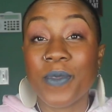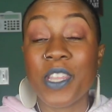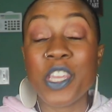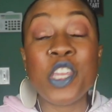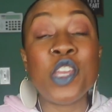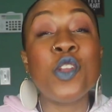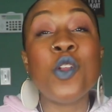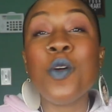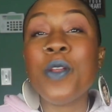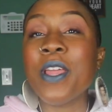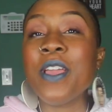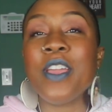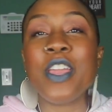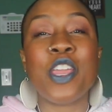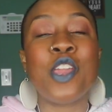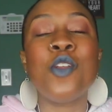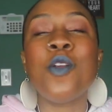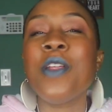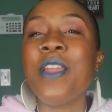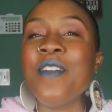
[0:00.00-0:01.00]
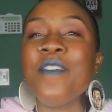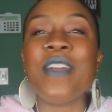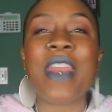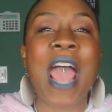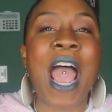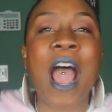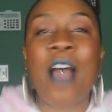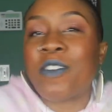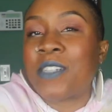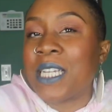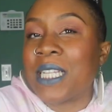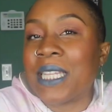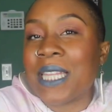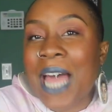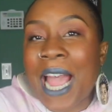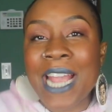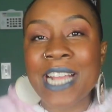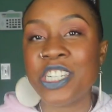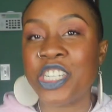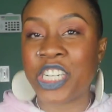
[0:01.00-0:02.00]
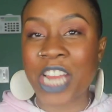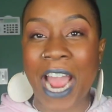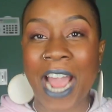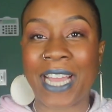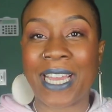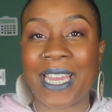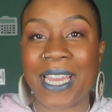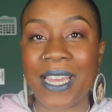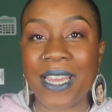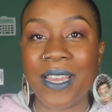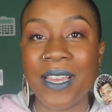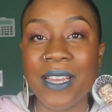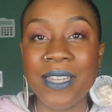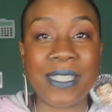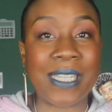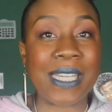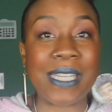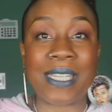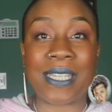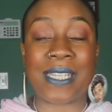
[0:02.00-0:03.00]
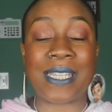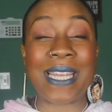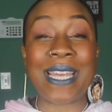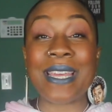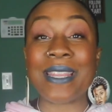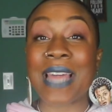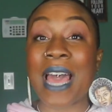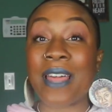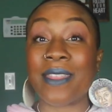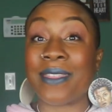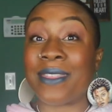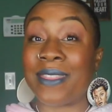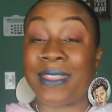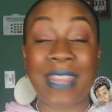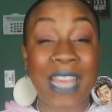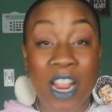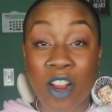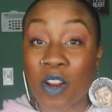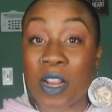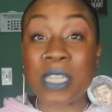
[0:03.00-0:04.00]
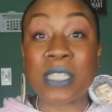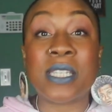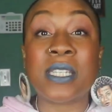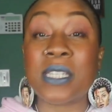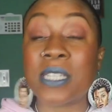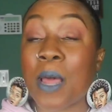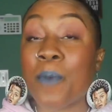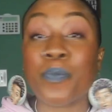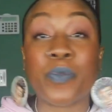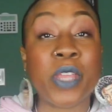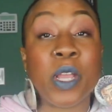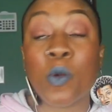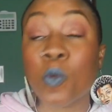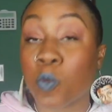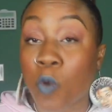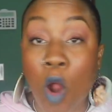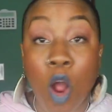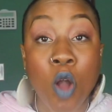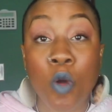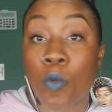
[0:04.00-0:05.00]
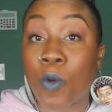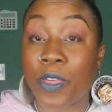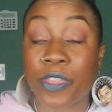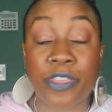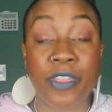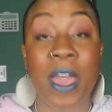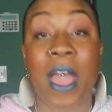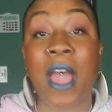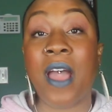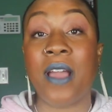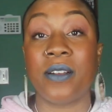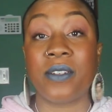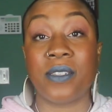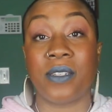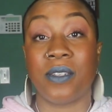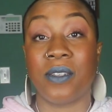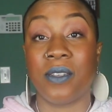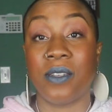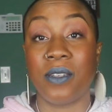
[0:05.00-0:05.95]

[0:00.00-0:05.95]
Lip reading: You don't even have to like Jackie to see that there is something wrong with that.